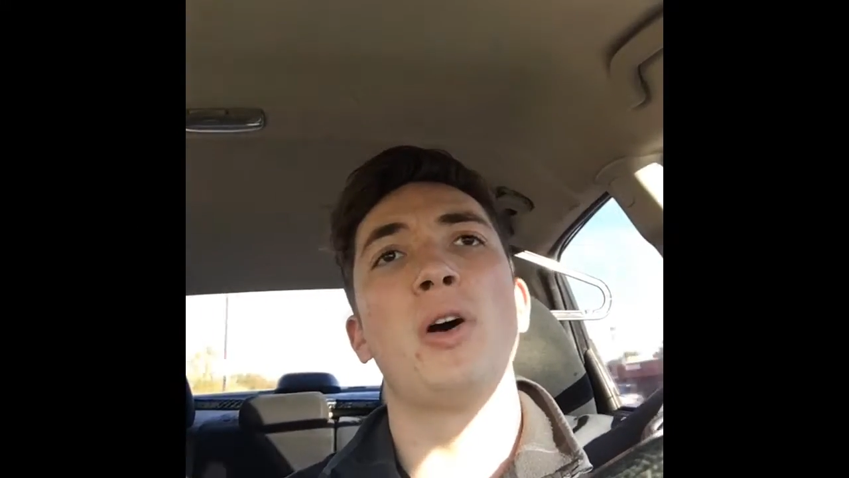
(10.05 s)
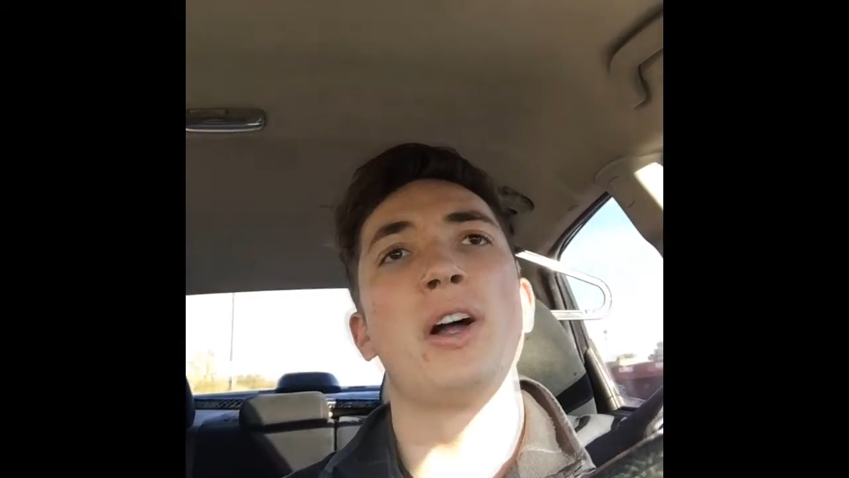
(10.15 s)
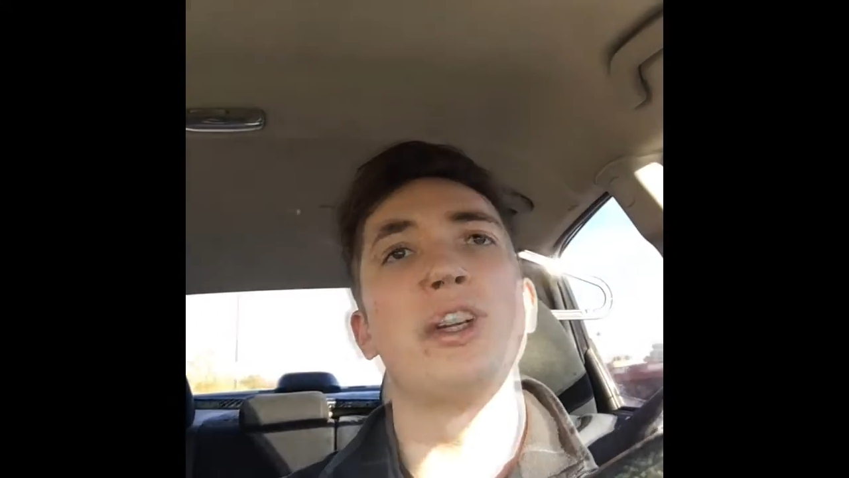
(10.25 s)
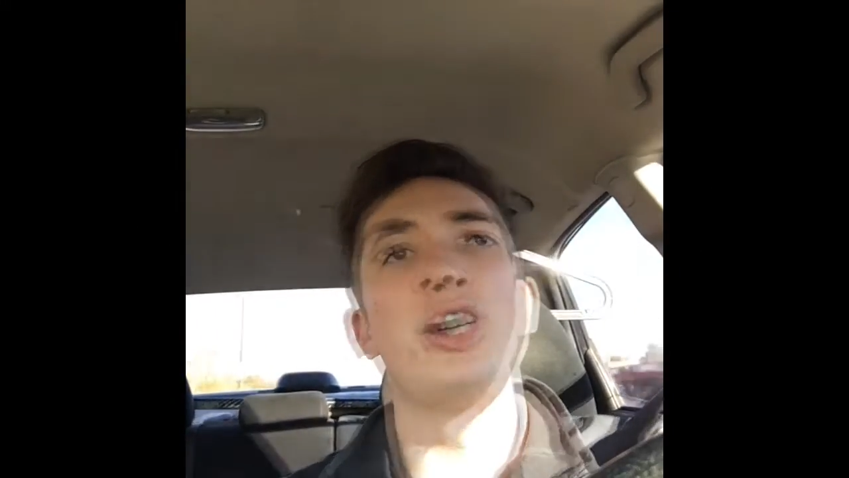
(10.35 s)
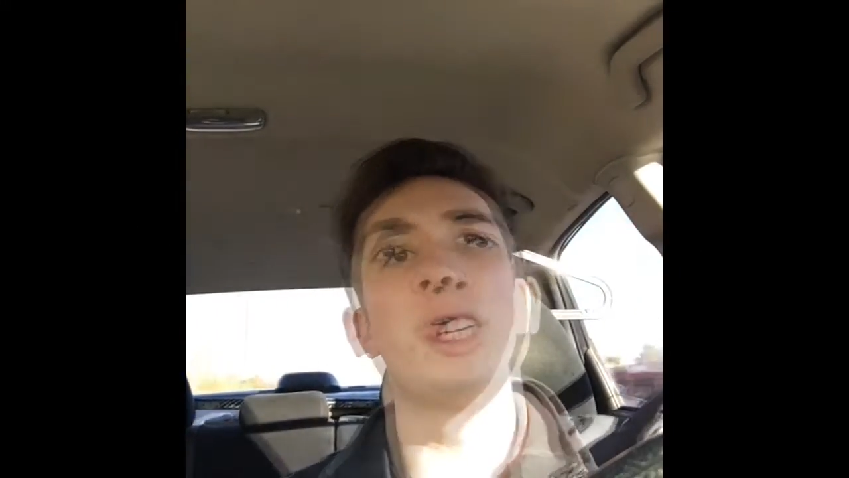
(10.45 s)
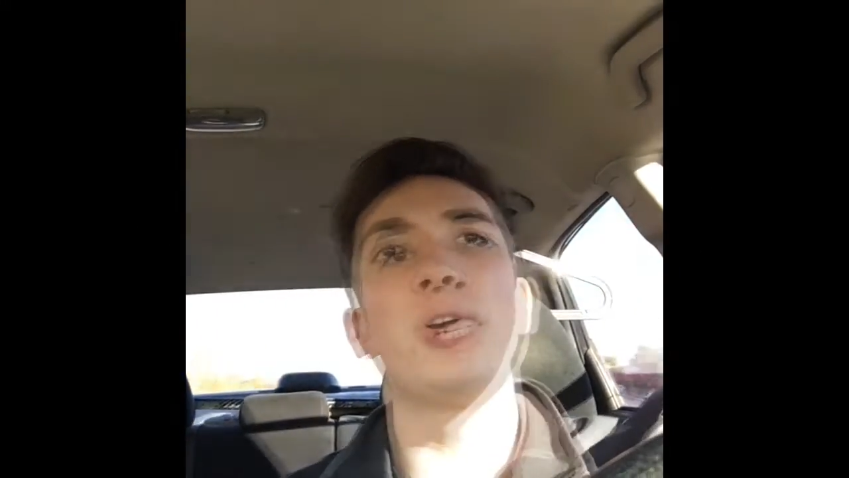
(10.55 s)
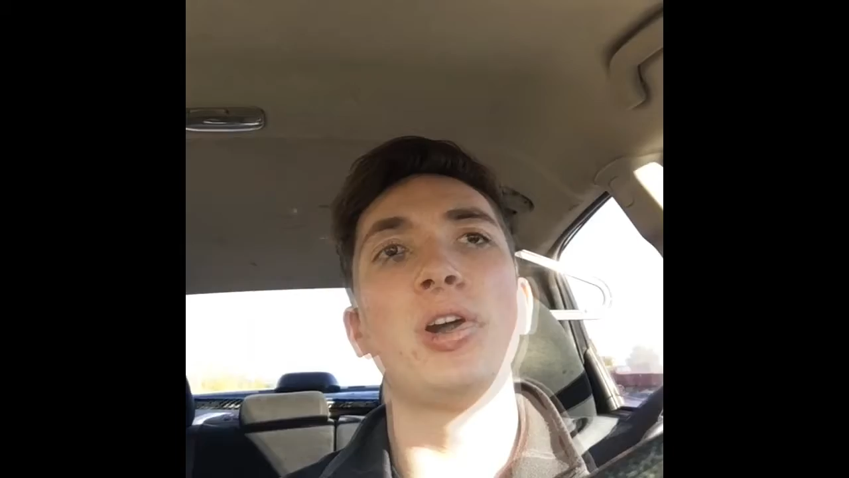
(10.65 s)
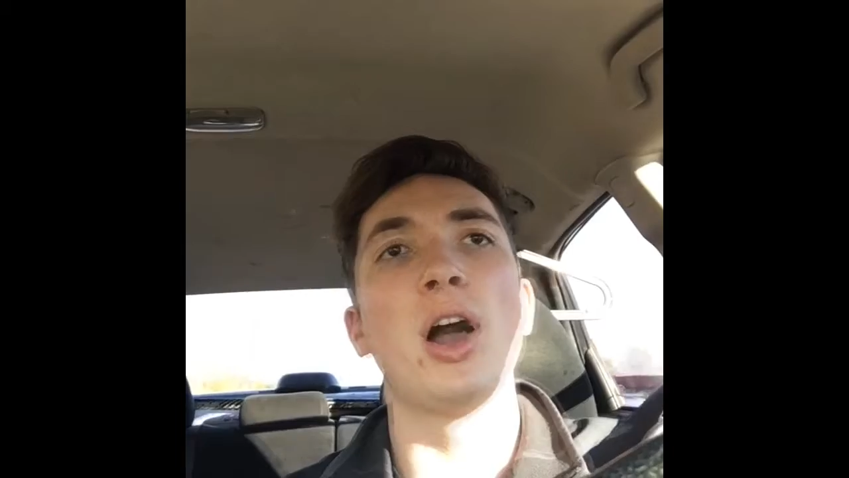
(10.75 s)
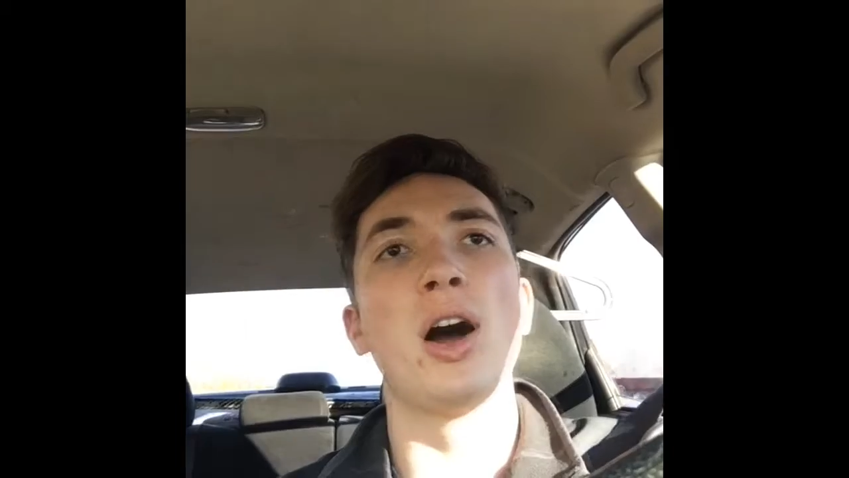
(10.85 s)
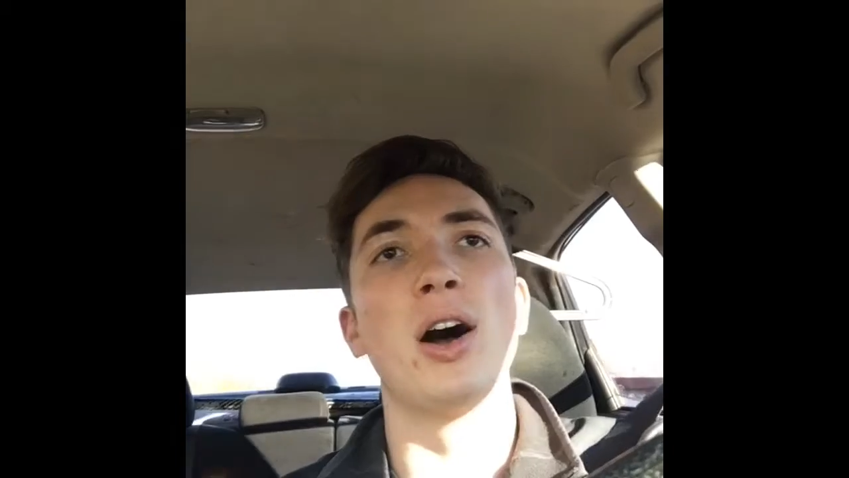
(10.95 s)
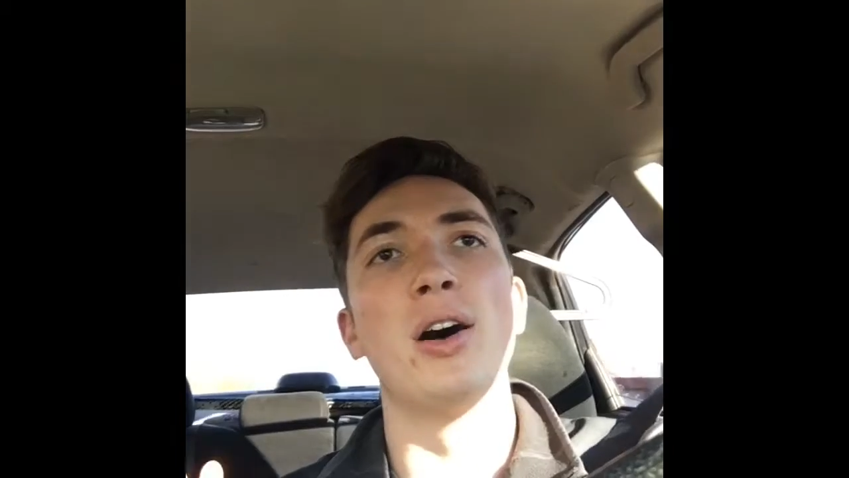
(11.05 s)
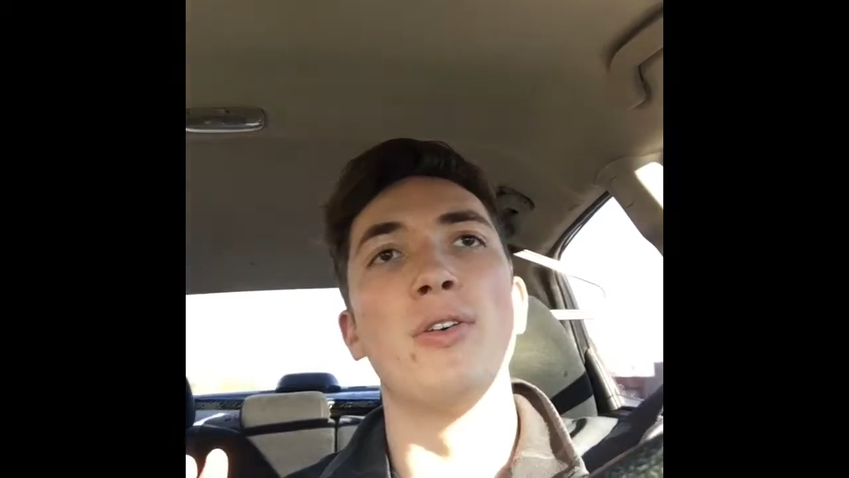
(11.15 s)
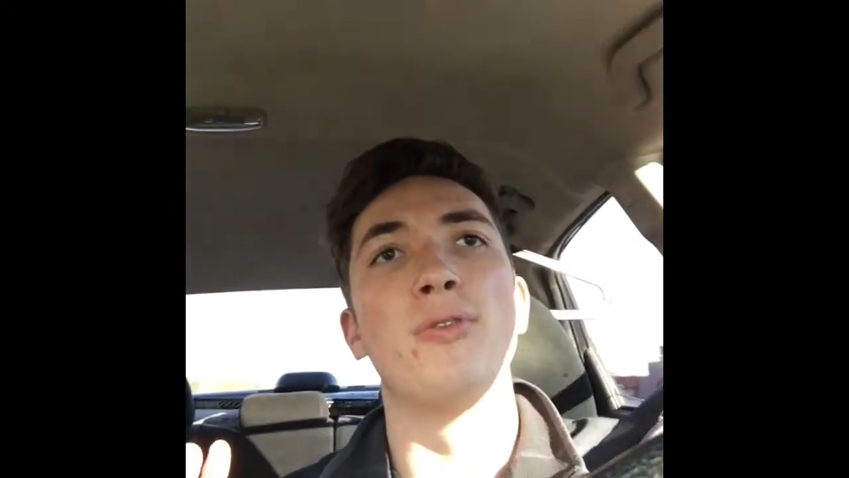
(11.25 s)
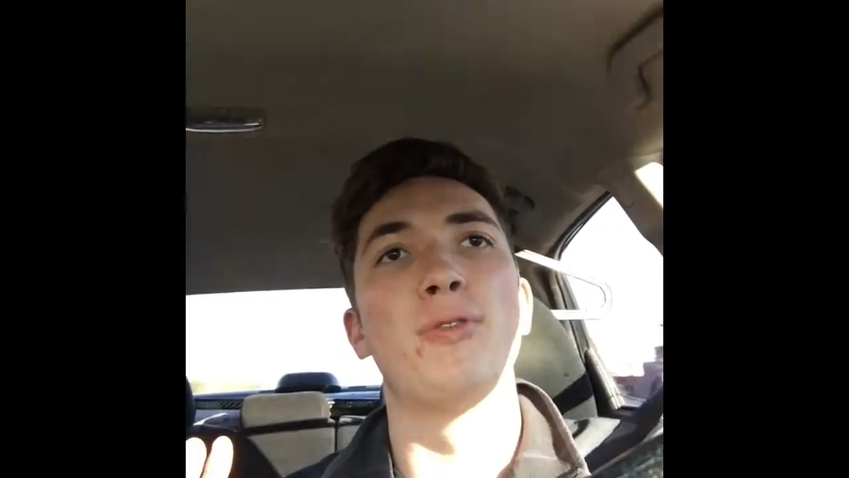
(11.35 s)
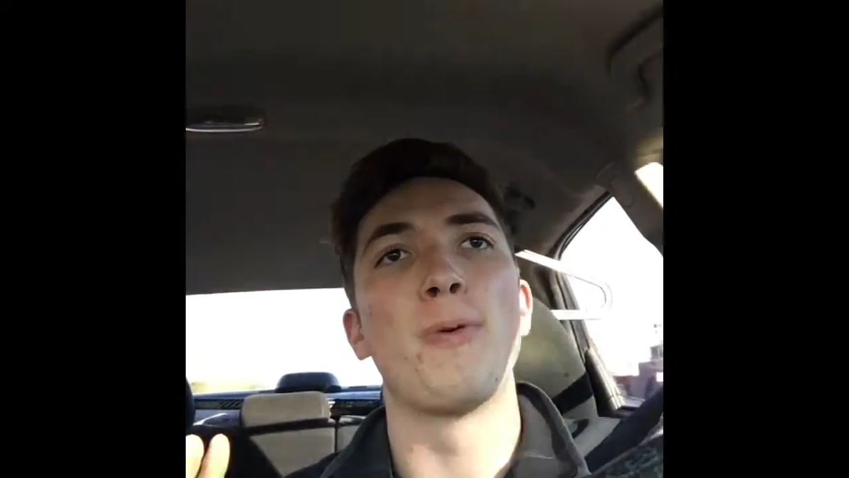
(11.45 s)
on power of